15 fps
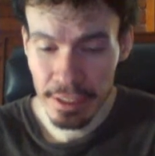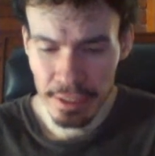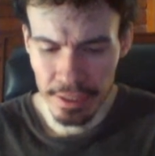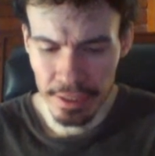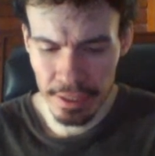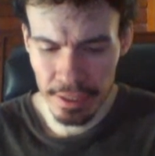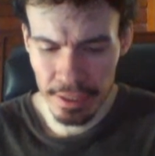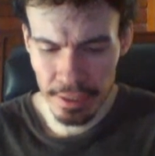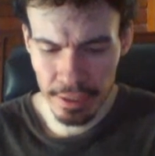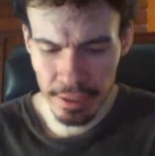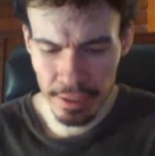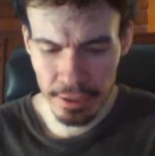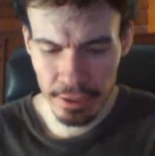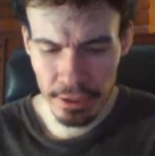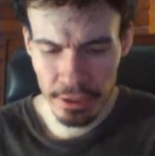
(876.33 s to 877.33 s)
The
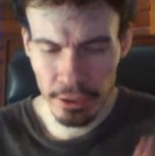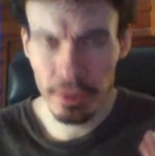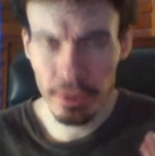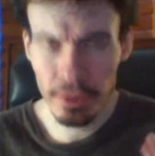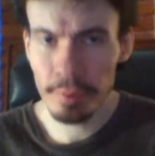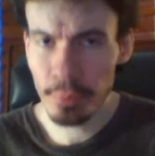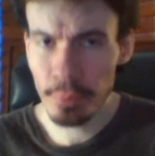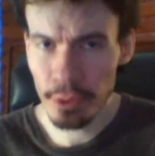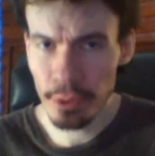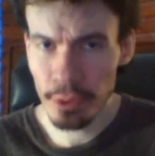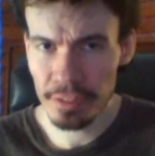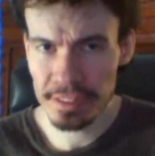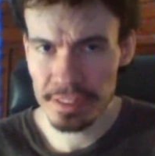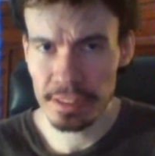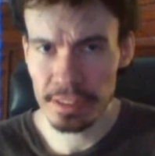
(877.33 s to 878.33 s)
core book
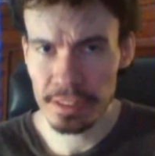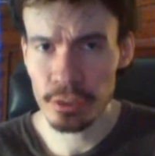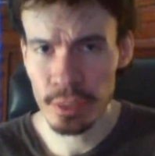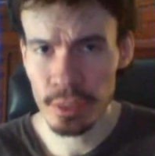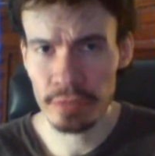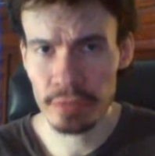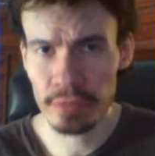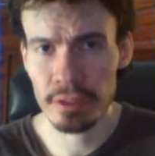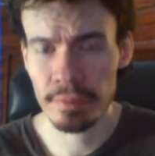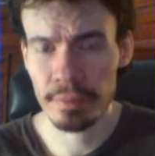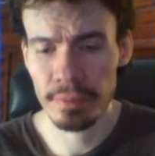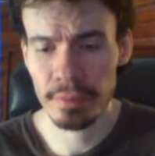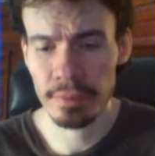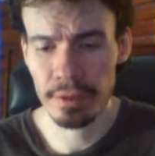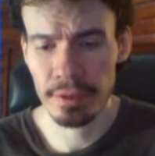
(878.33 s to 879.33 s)
of Stars Without
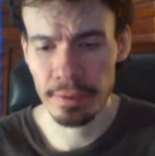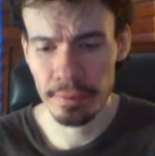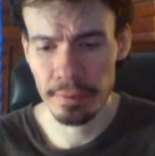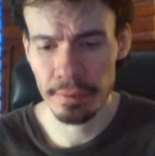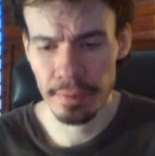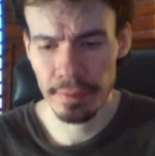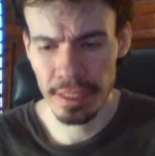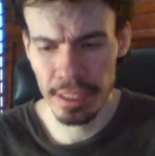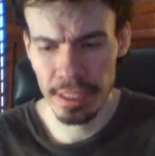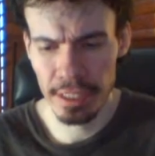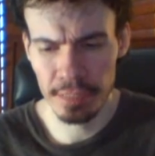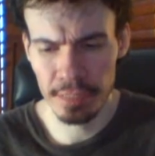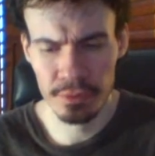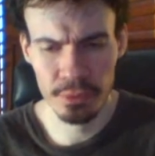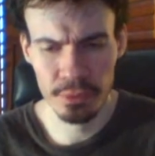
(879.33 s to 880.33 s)
Number really
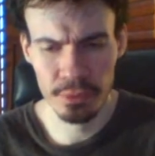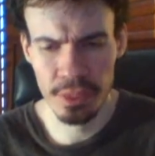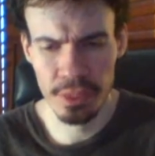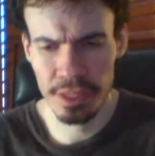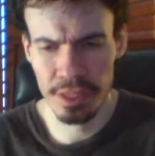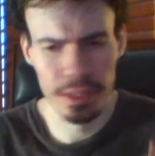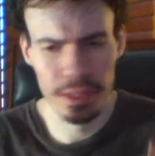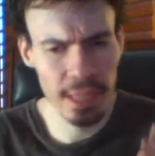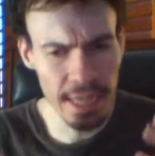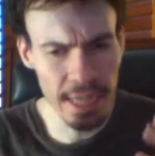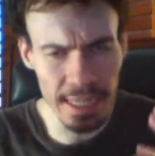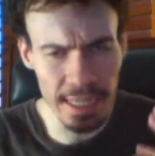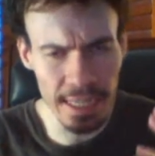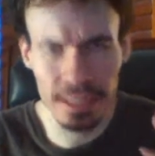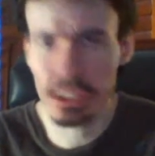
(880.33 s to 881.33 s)
comes with
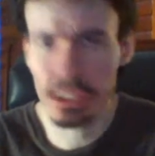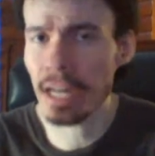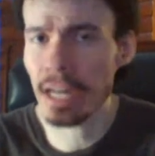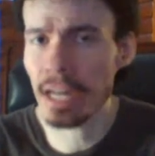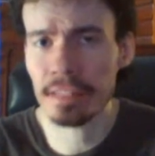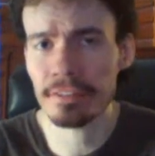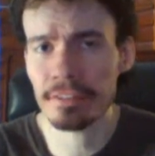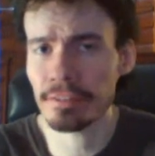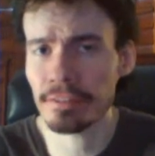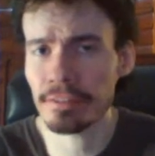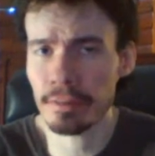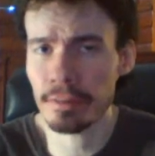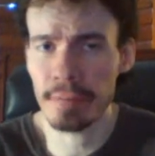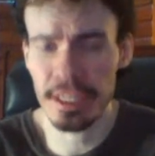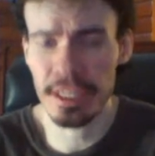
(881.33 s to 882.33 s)
a ton of
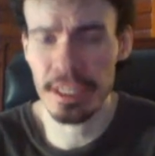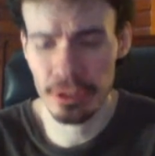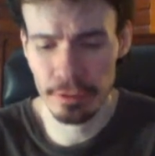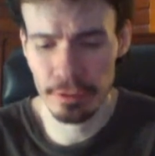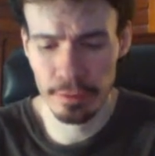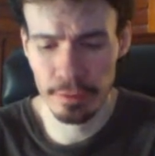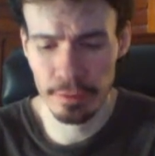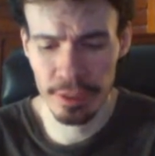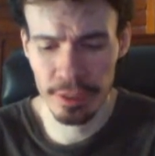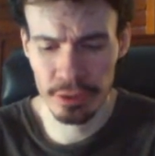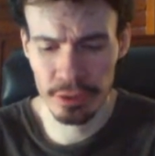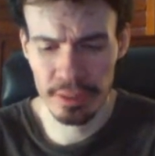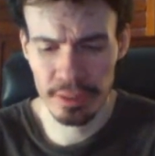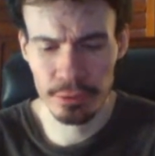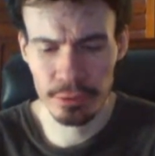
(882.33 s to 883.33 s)
information
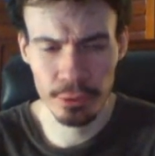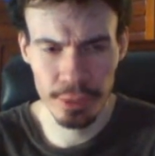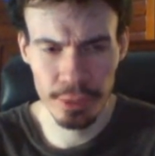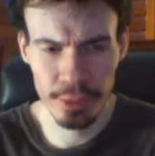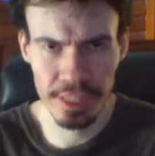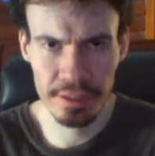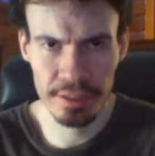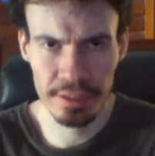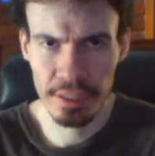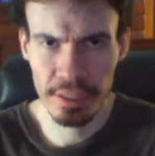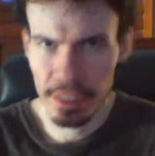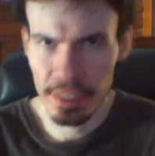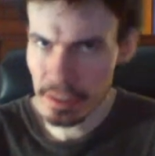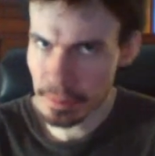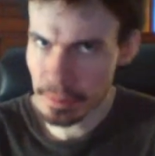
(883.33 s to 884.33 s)
on how to create
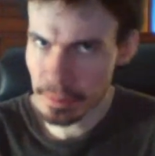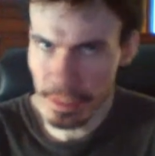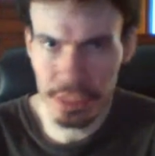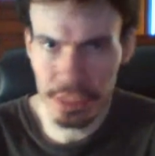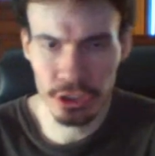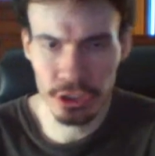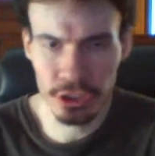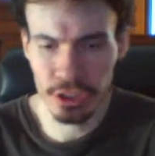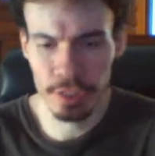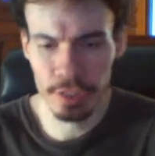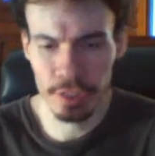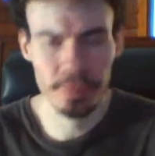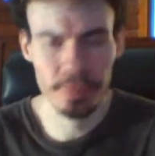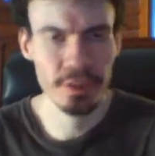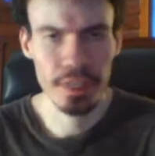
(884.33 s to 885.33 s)

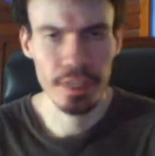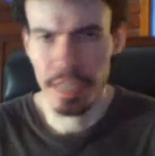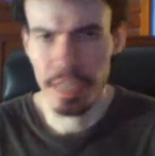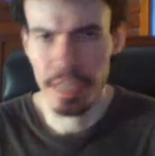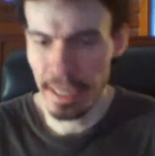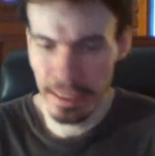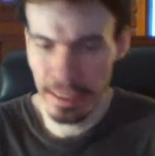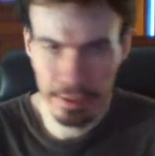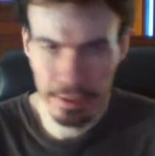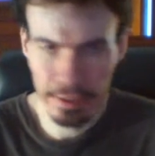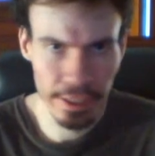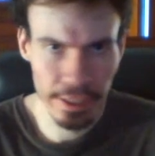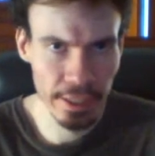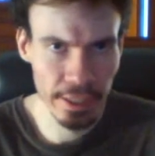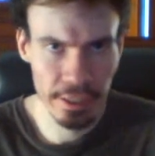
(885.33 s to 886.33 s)
spaceships,
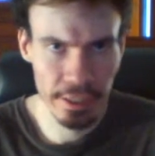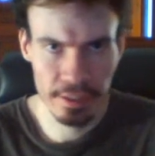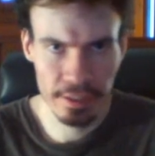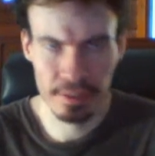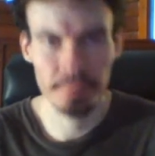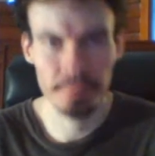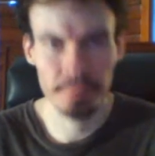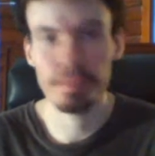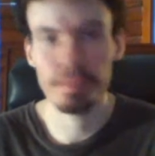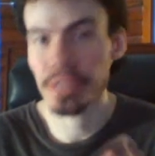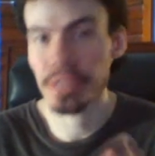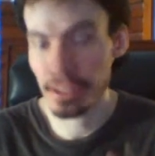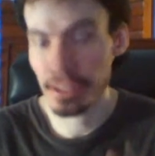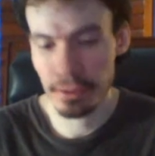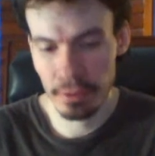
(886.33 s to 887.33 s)
aliens,
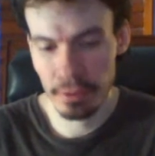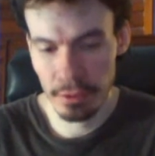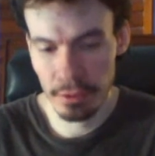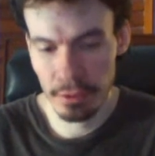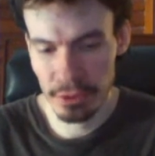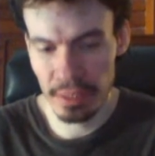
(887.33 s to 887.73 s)
vehicles.